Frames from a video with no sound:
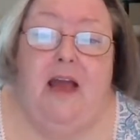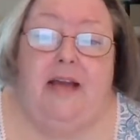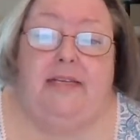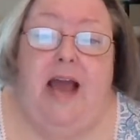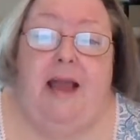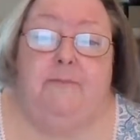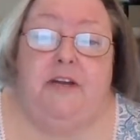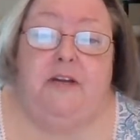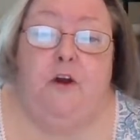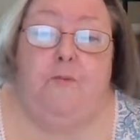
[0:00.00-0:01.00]
A
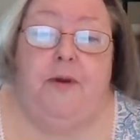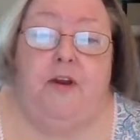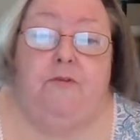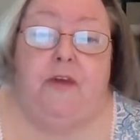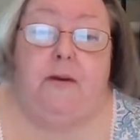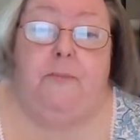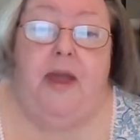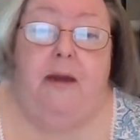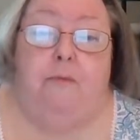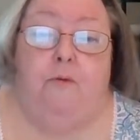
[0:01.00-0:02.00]
diamond no bigger than a
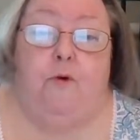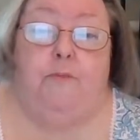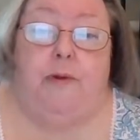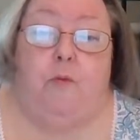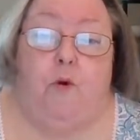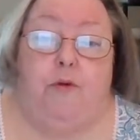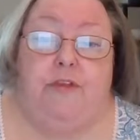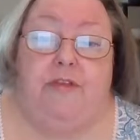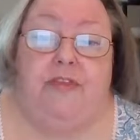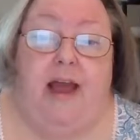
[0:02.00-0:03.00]
pebble would be worth
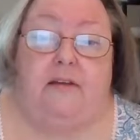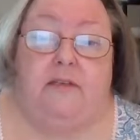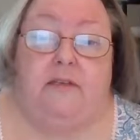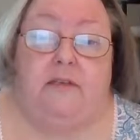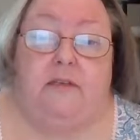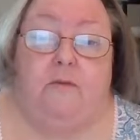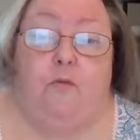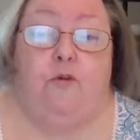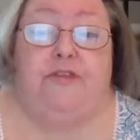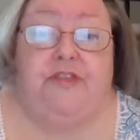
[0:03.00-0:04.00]
thousands
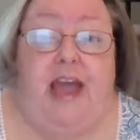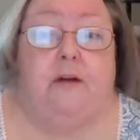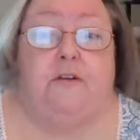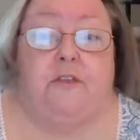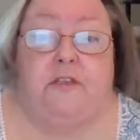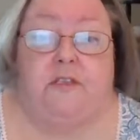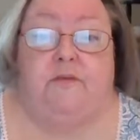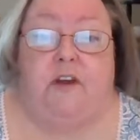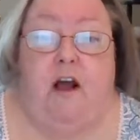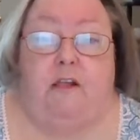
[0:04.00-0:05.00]
of
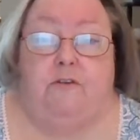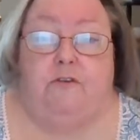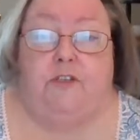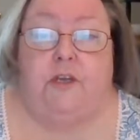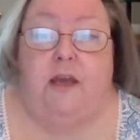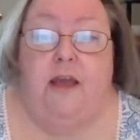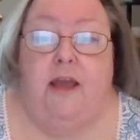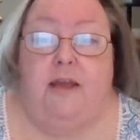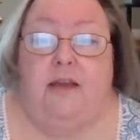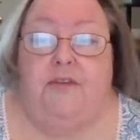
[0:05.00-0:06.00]
dollars,
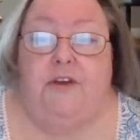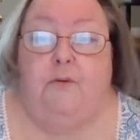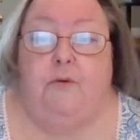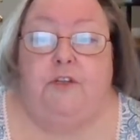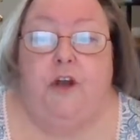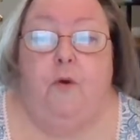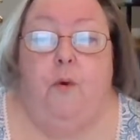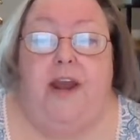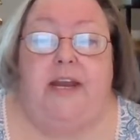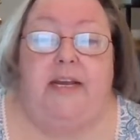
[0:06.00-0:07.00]
yet there was no
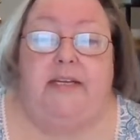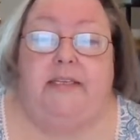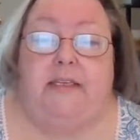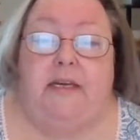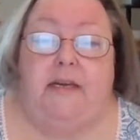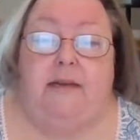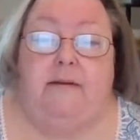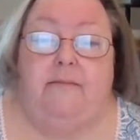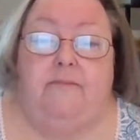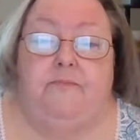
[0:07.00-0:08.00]
way he'd see it.
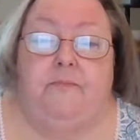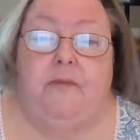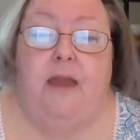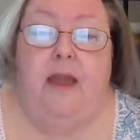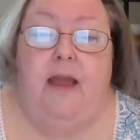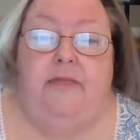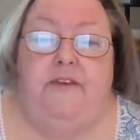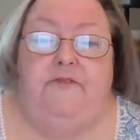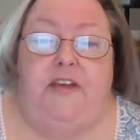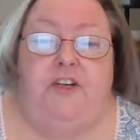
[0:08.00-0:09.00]

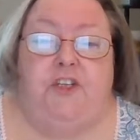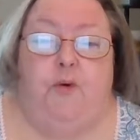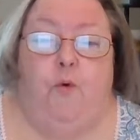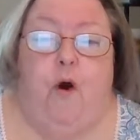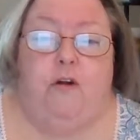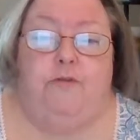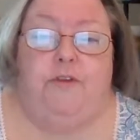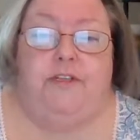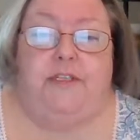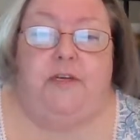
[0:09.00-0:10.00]
They finished the water
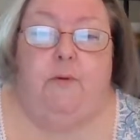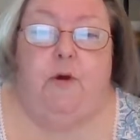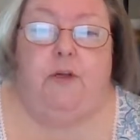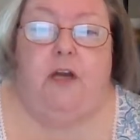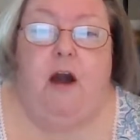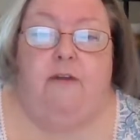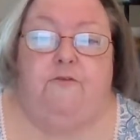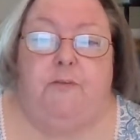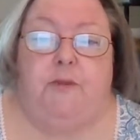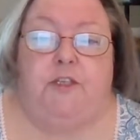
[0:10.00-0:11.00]
that Zero had gotten
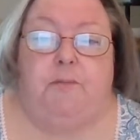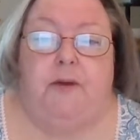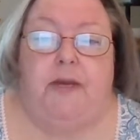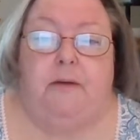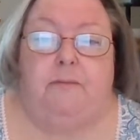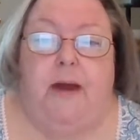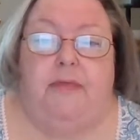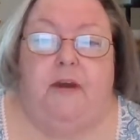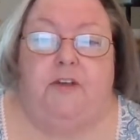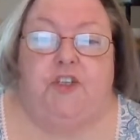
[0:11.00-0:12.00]
from the spigot by
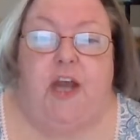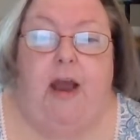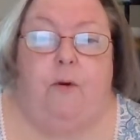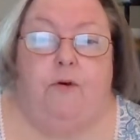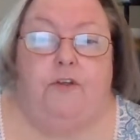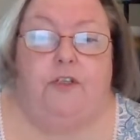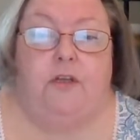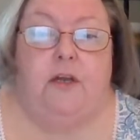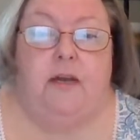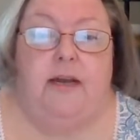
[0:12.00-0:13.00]
the showers.
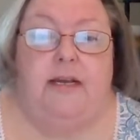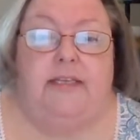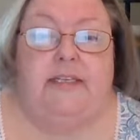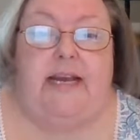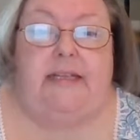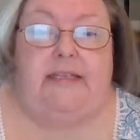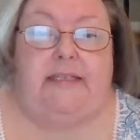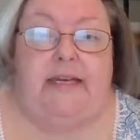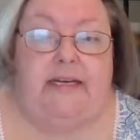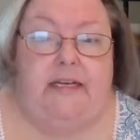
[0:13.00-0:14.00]
Stanley
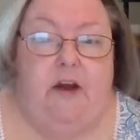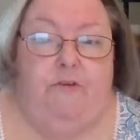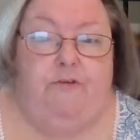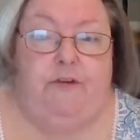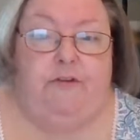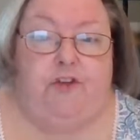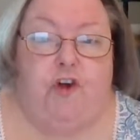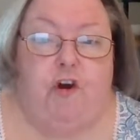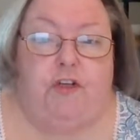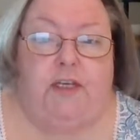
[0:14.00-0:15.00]
said he'd go fill the
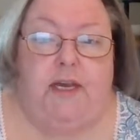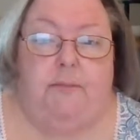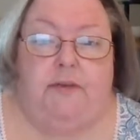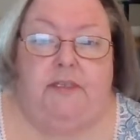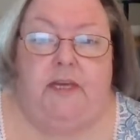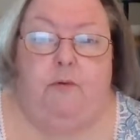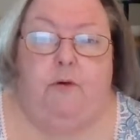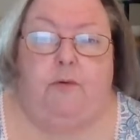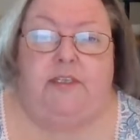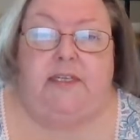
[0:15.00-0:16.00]
jars again, but
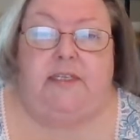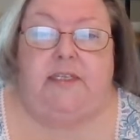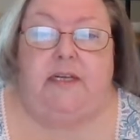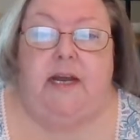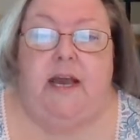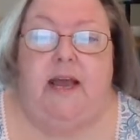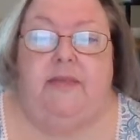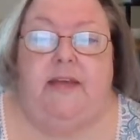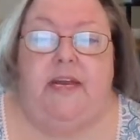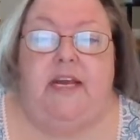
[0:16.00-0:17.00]
Zero insisted
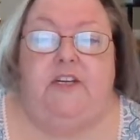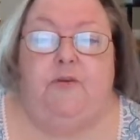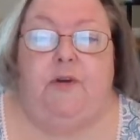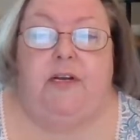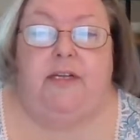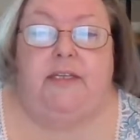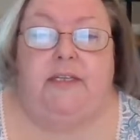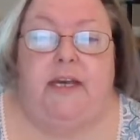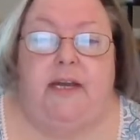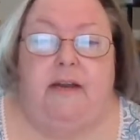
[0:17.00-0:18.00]
that he do it
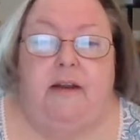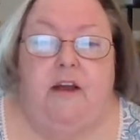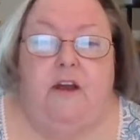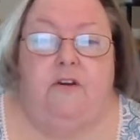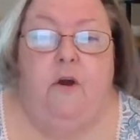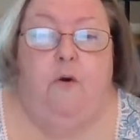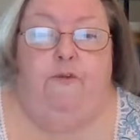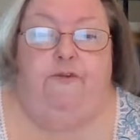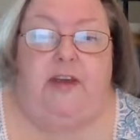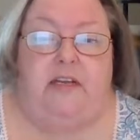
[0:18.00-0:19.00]
instead. "No
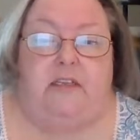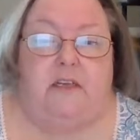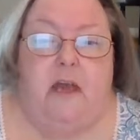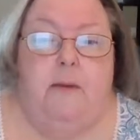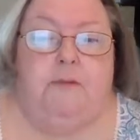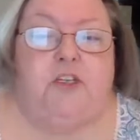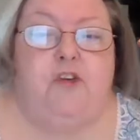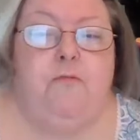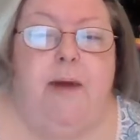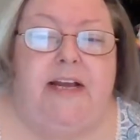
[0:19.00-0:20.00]
offense, but
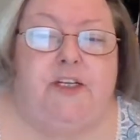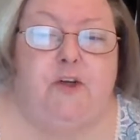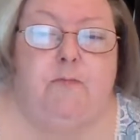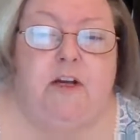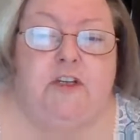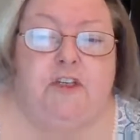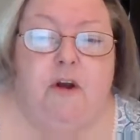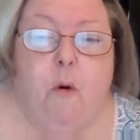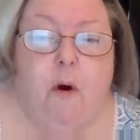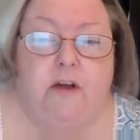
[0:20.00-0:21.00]
you make too much
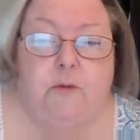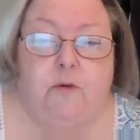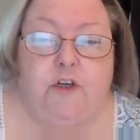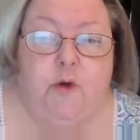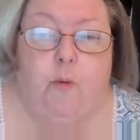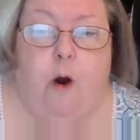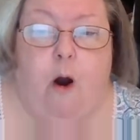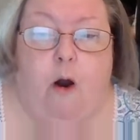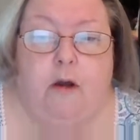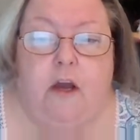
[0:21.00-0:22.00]
noise when you
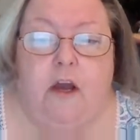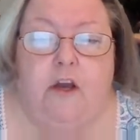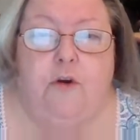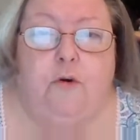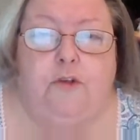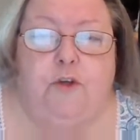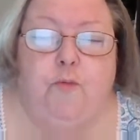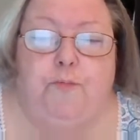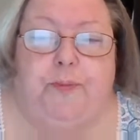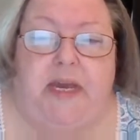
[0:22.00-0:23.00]
walk. You're too
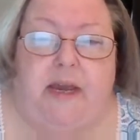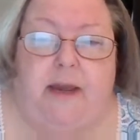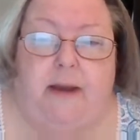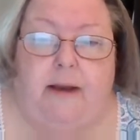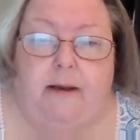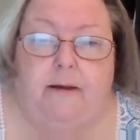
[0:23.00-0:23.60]
big."